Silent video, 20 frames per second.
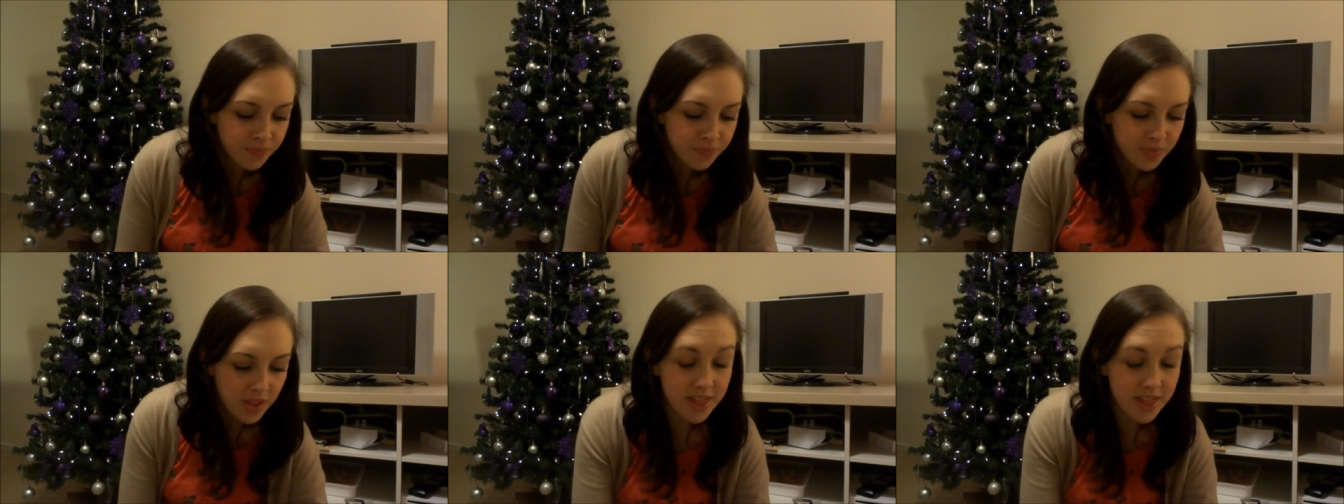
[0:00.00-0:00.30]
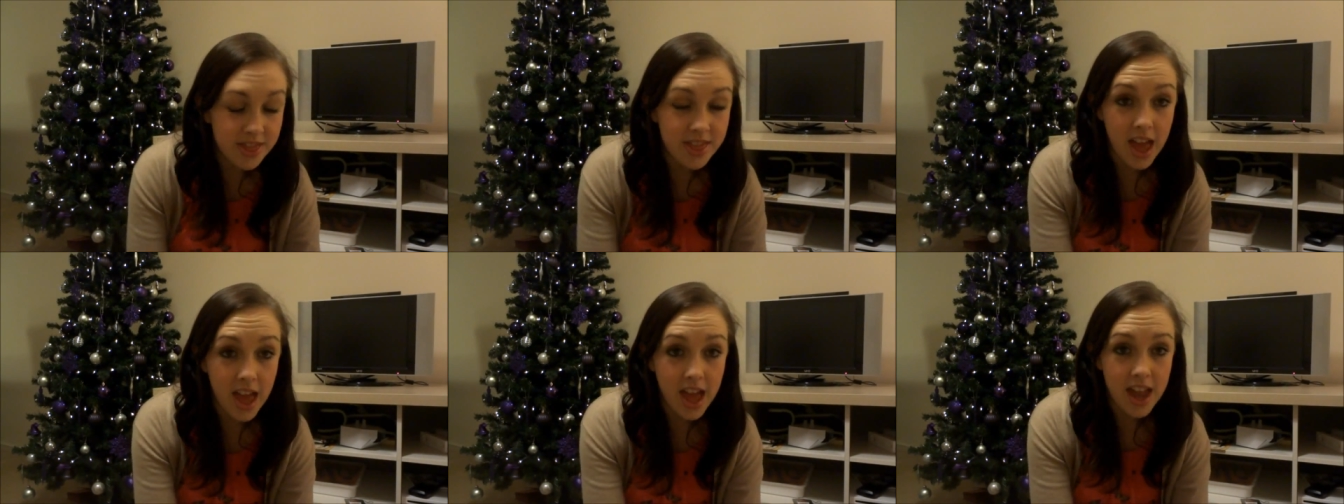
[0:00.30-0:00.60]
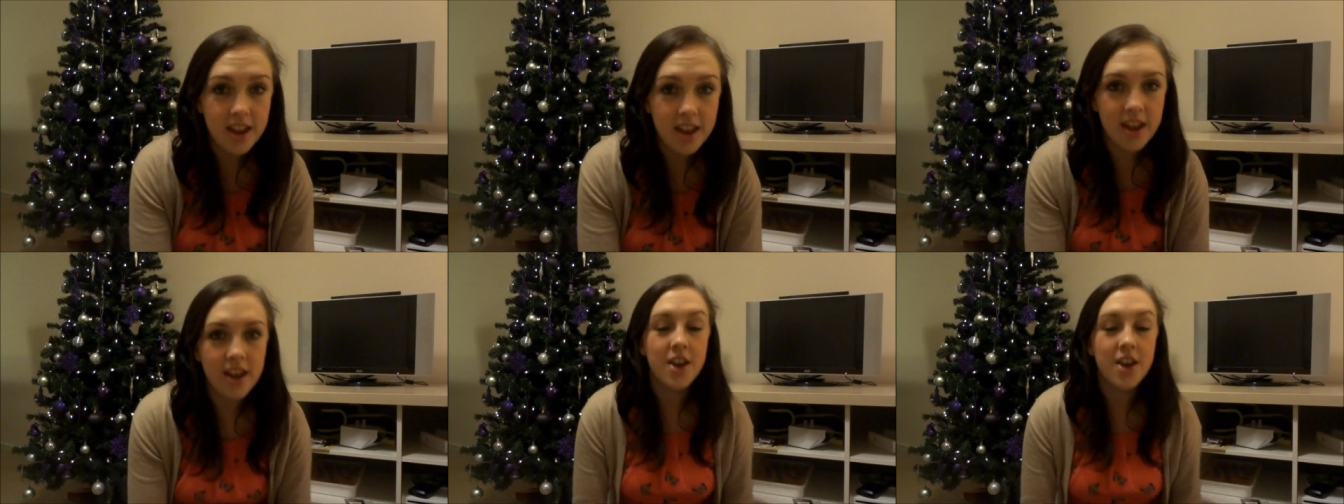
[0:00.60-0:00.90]
And
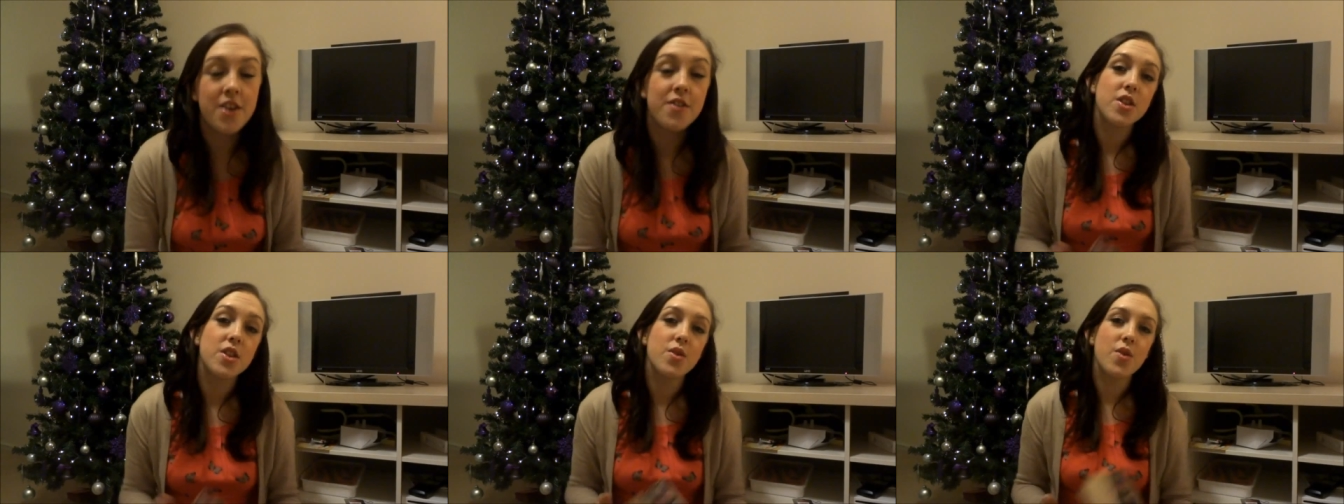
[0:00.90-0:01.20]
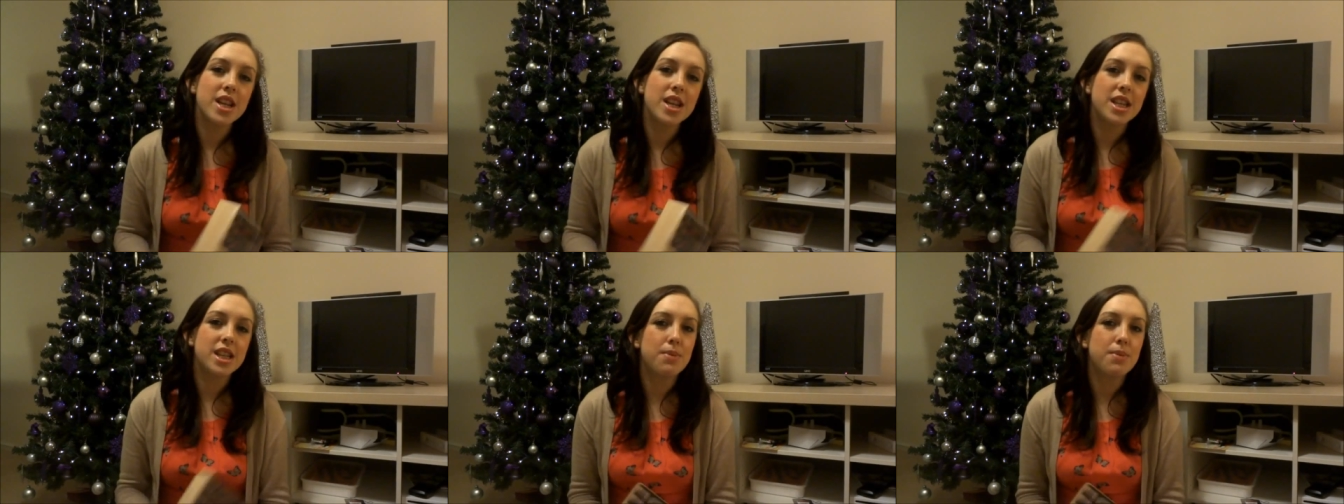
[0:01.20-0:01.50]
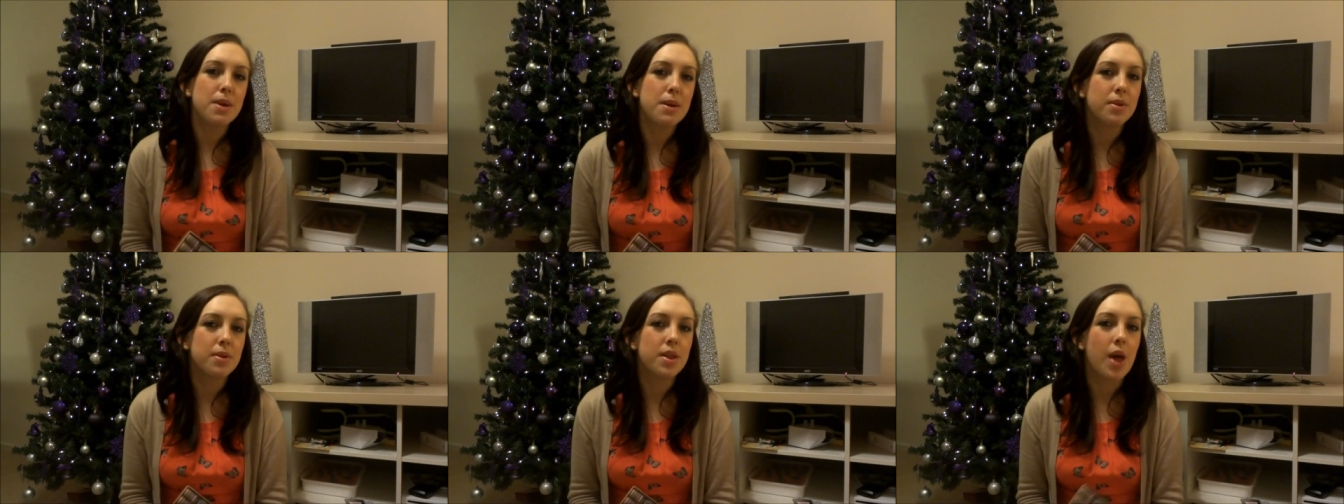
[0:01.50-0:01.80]
then for the rest of
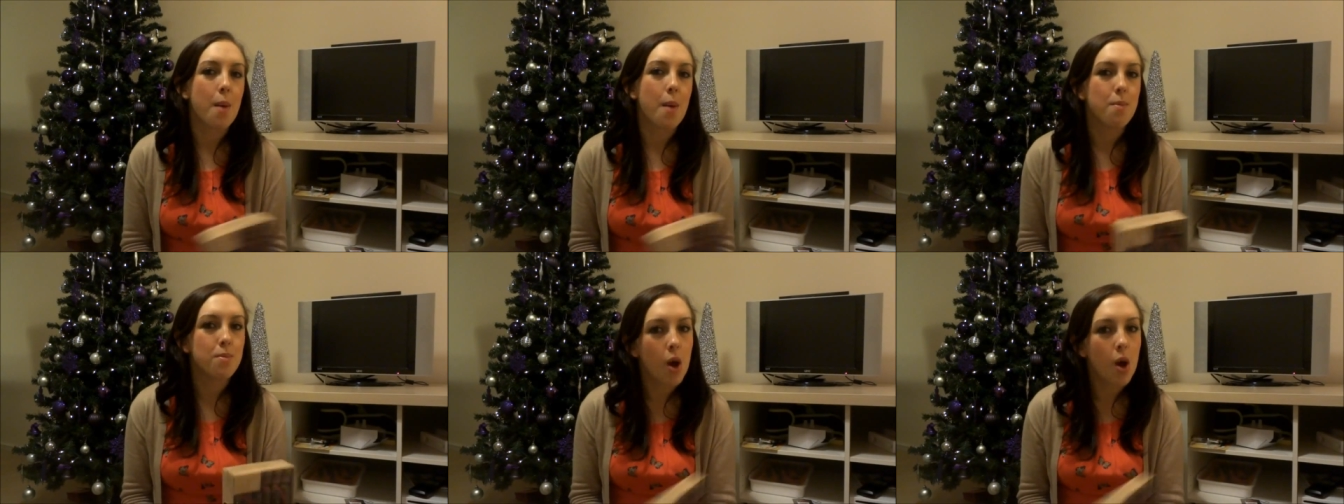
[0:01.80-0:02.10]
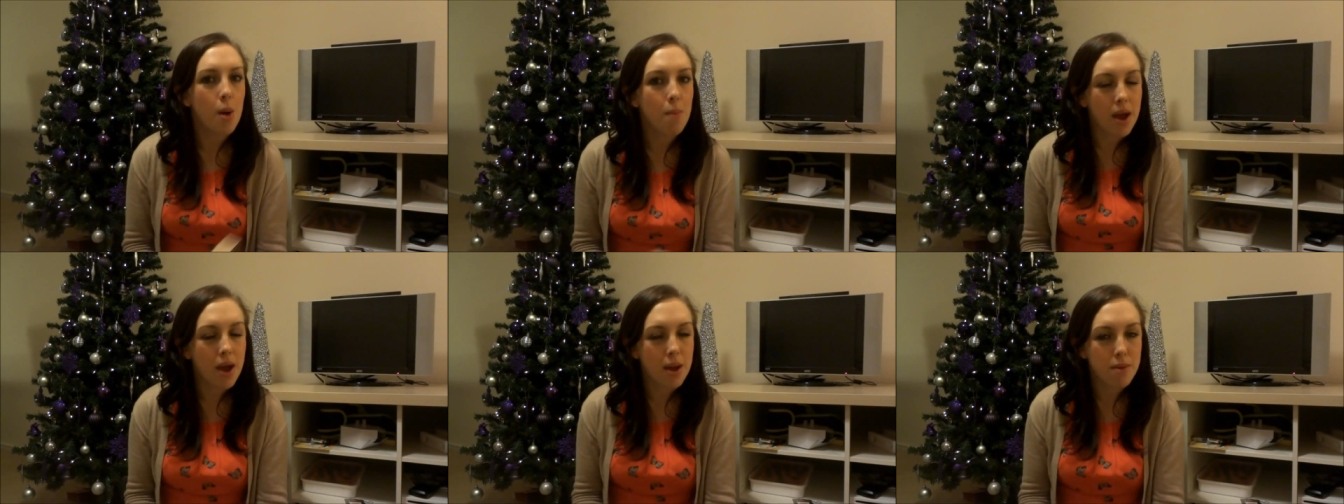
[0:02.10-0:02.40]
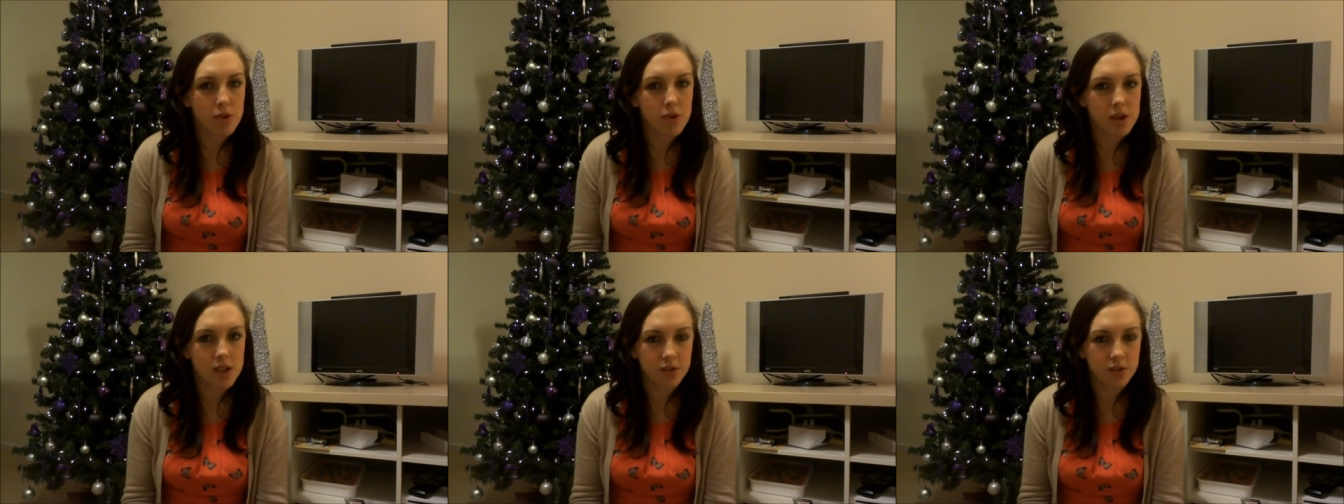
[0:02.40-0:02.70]
the people that I'm not buying
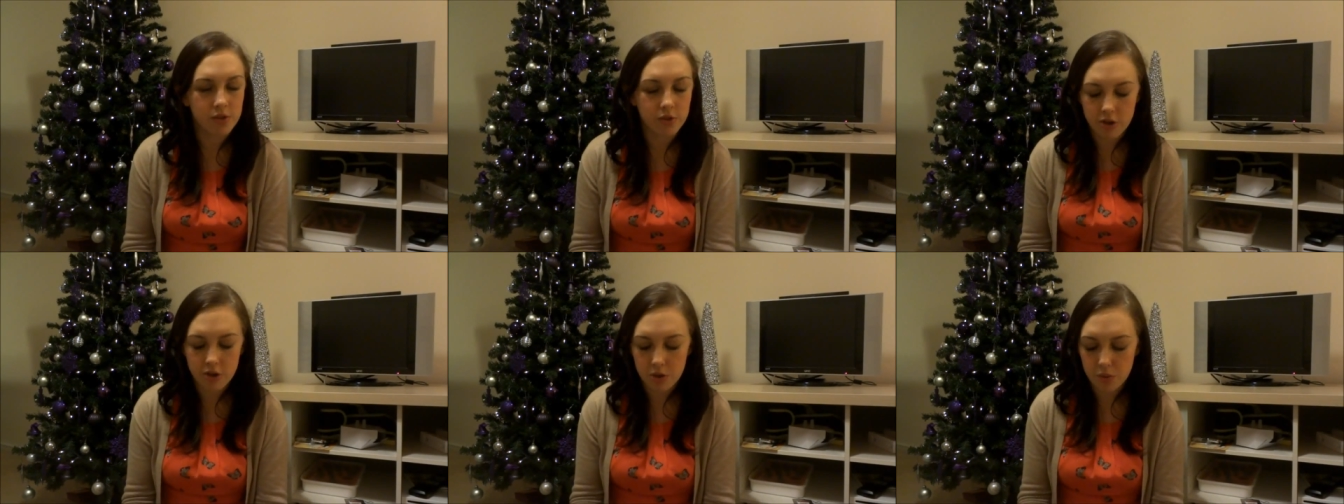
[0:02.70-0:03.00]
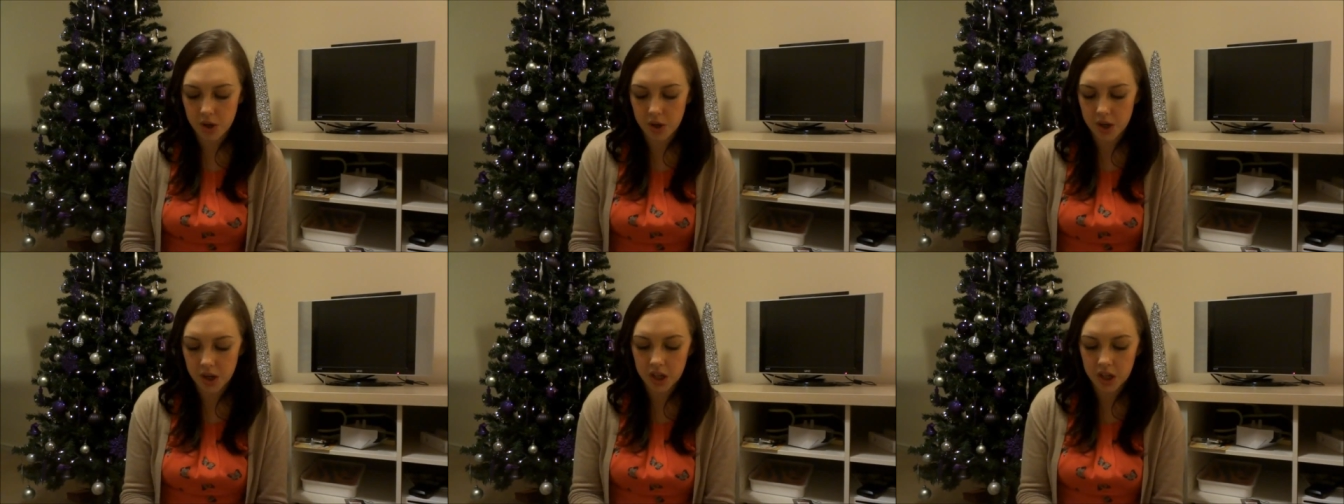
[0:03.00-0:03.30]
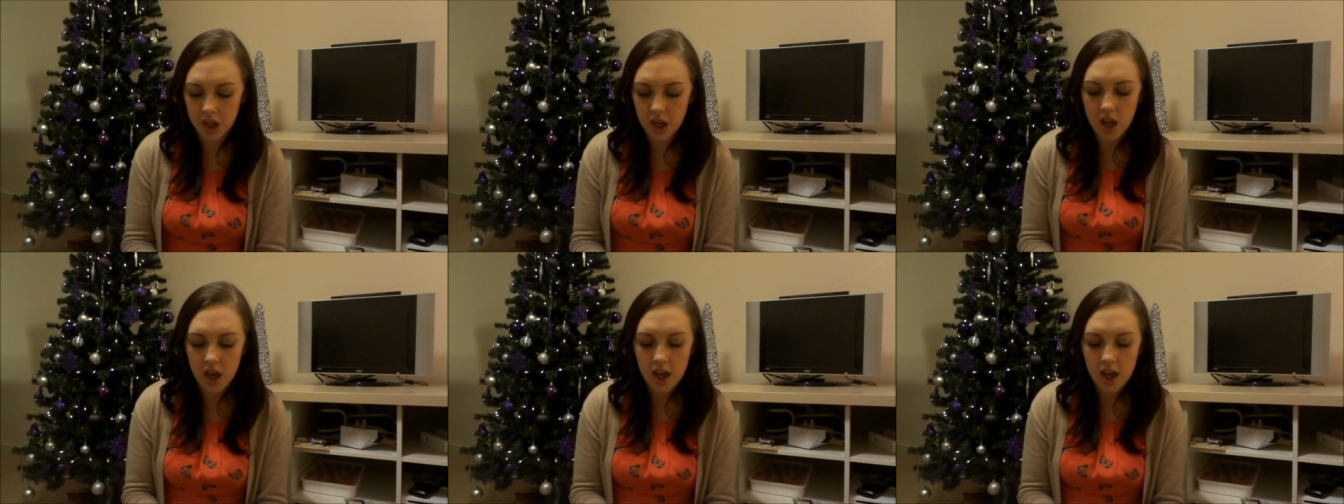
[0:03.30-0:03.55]
presents for at work,